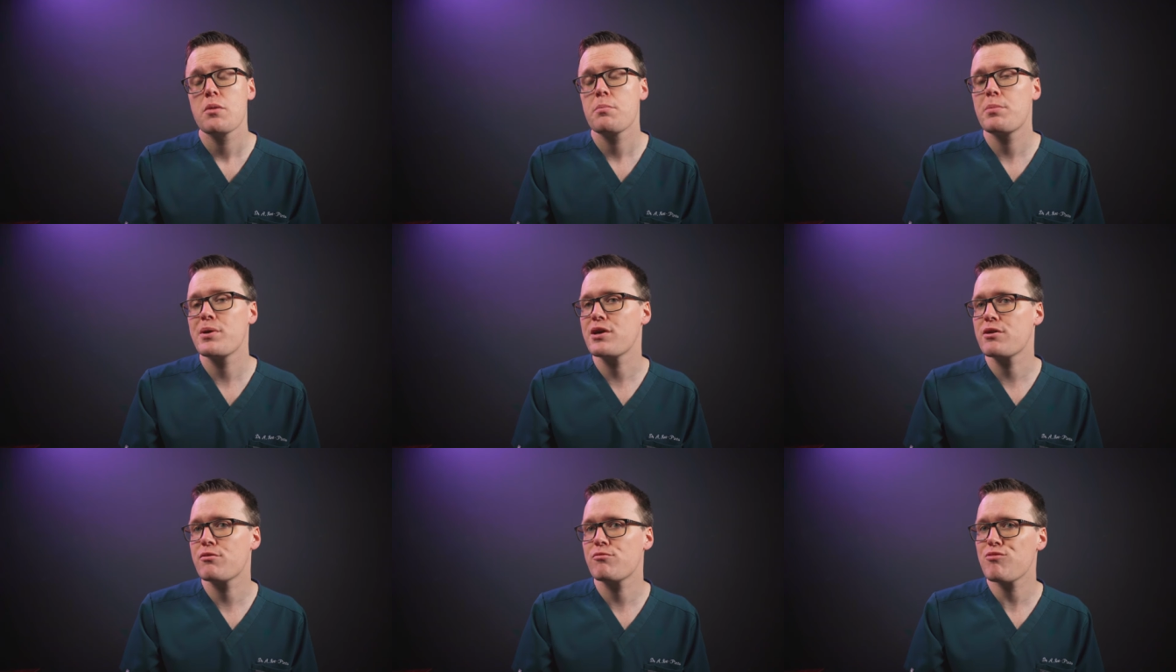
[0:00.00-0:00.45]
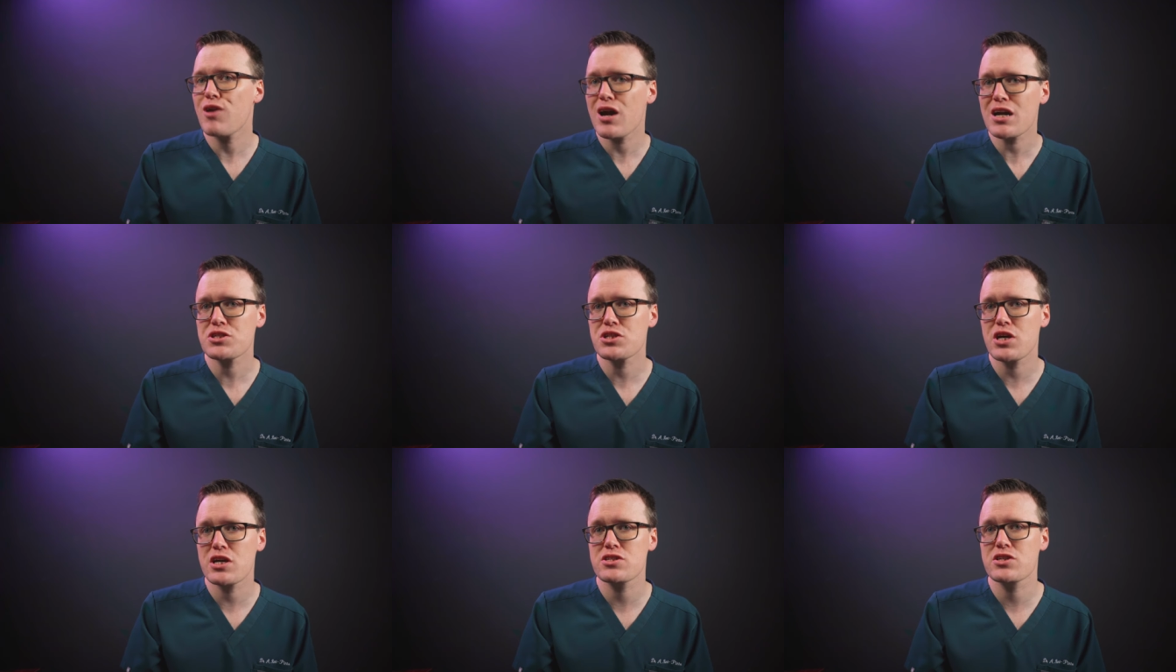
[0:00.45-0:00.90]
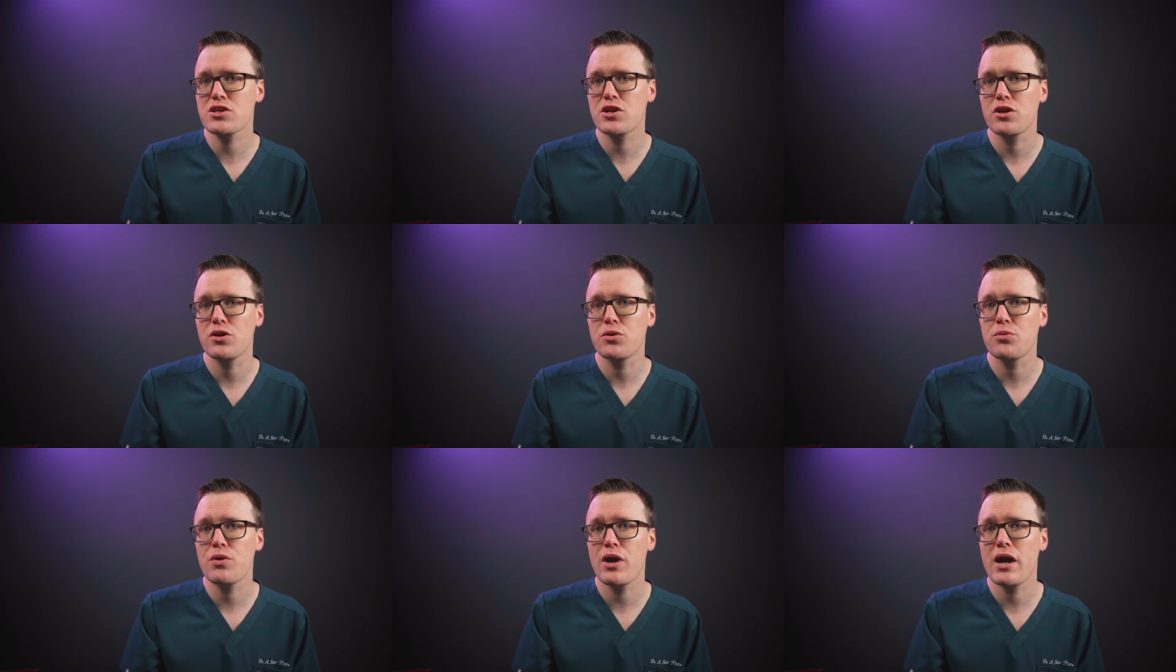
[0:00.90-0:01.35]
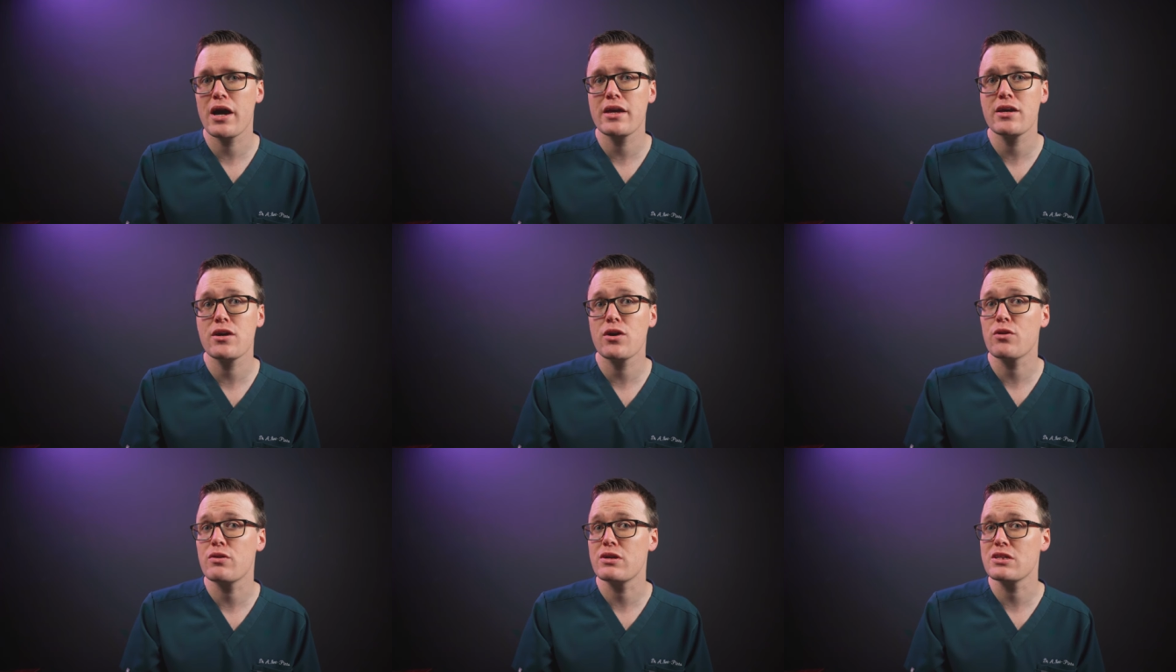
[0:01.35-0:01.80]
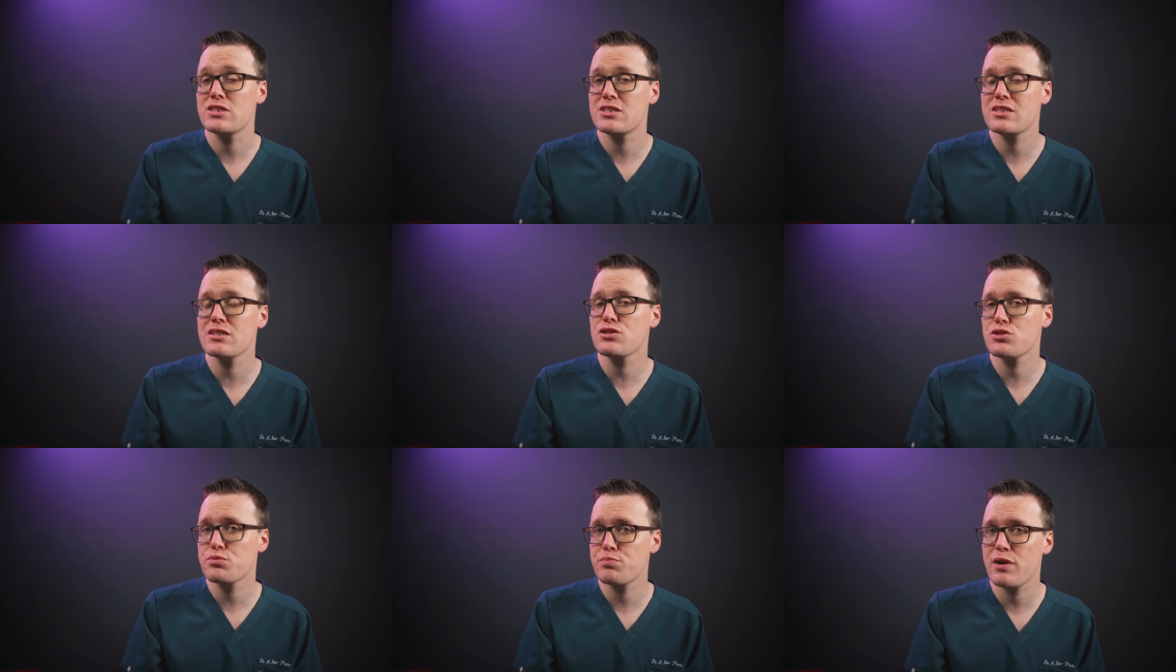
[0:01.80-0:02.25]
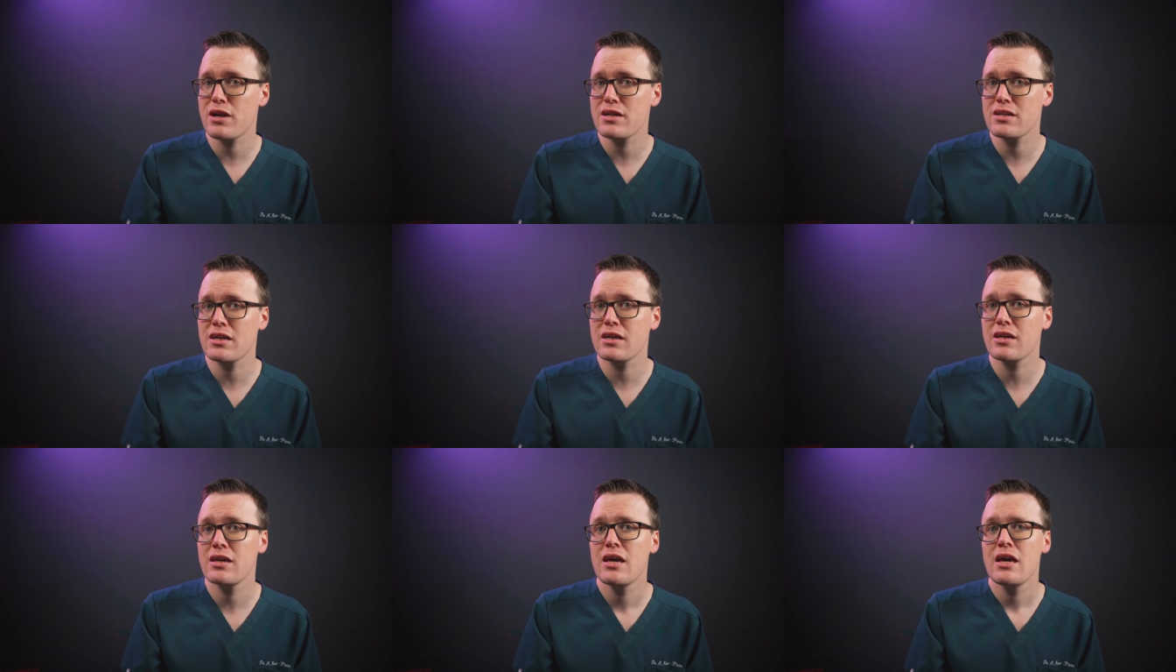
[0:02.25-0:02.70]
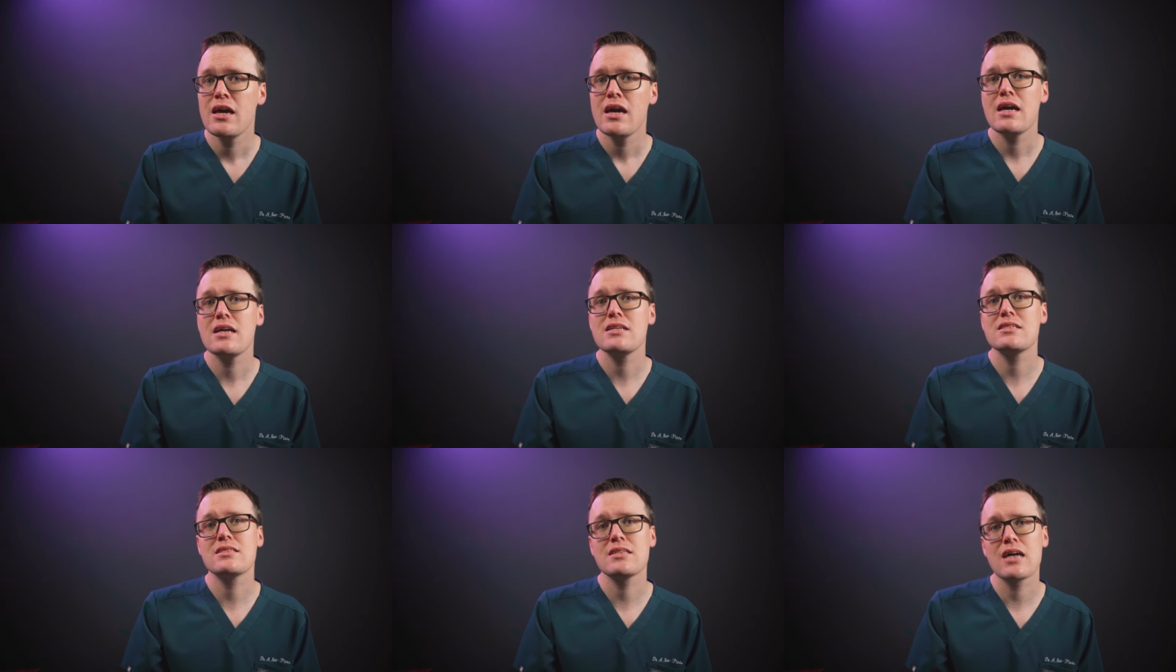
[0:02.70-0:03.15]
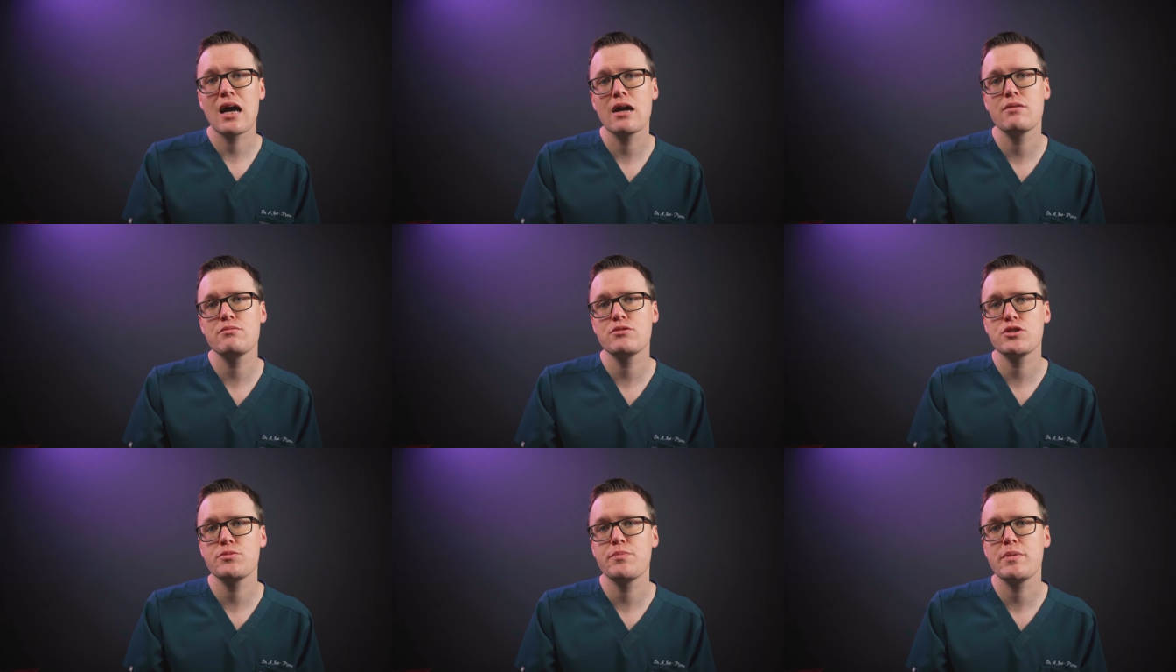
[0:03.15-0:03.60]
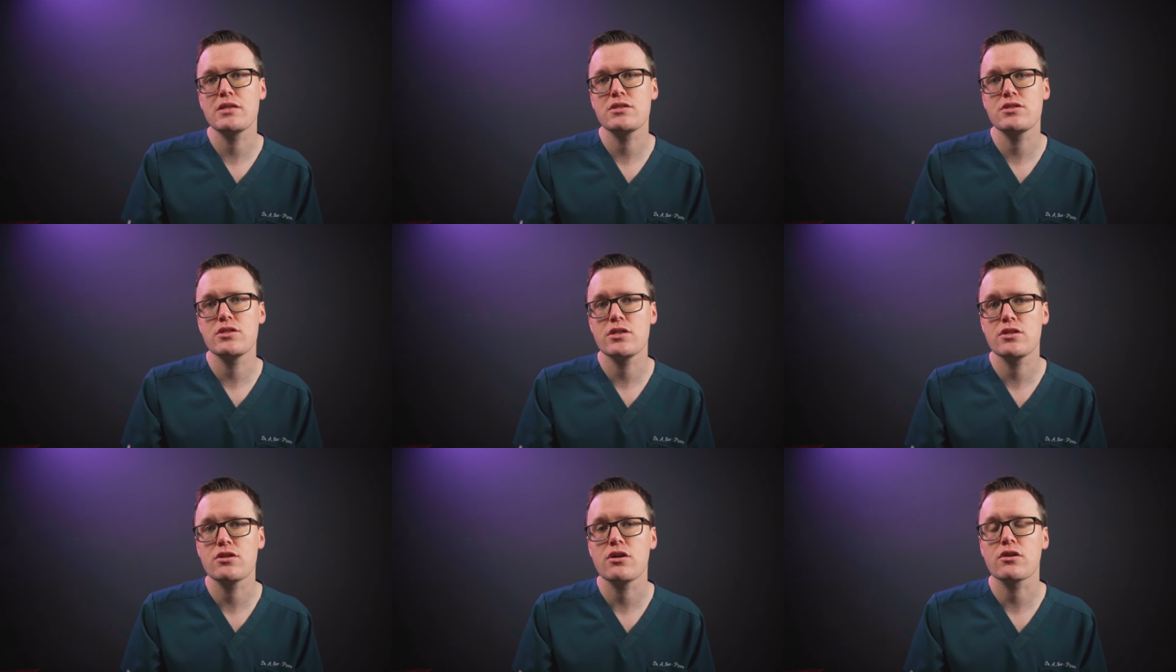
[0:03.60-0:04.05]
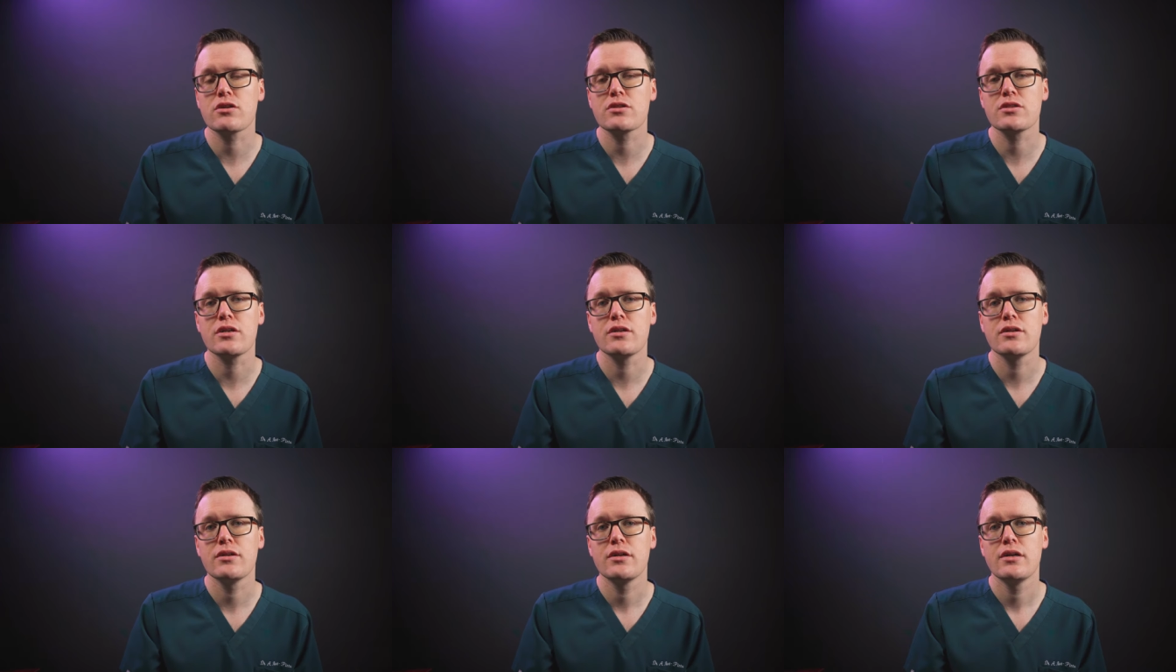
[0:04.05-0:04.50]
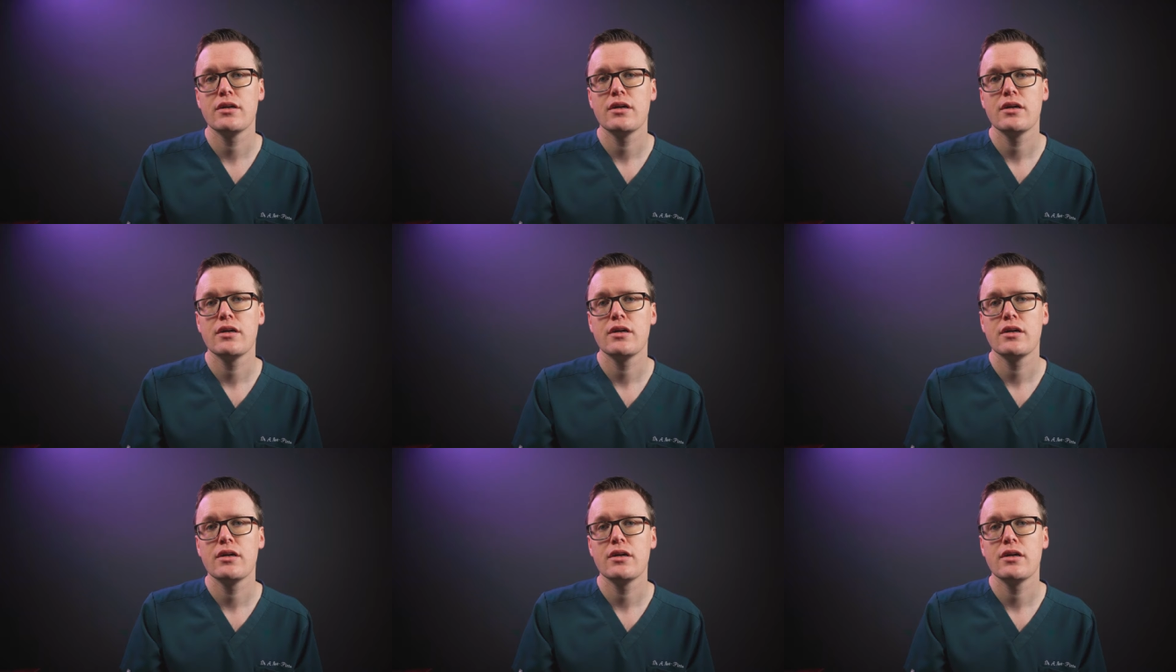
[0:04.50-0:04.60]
but your rash hasn't gone away or it's still spreading, it's time to speak to your doctor.